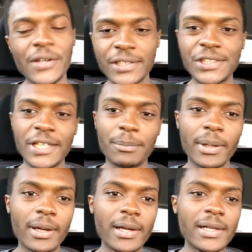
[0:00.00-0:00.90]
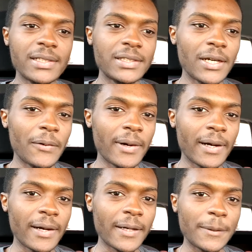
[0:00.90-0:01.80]
Not cheap. So
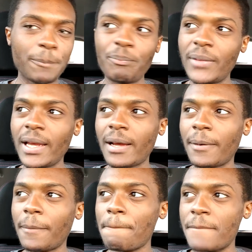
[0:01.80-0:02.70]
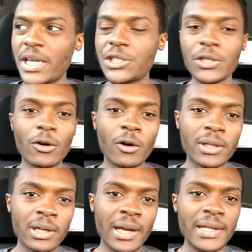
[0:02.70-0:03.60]
yeah, make sure
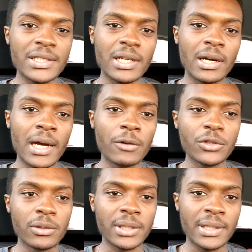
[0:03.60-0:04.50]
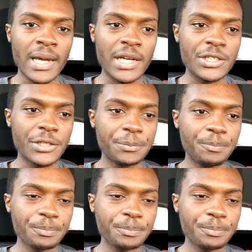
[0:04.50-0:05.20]
all the lights are out on the dash.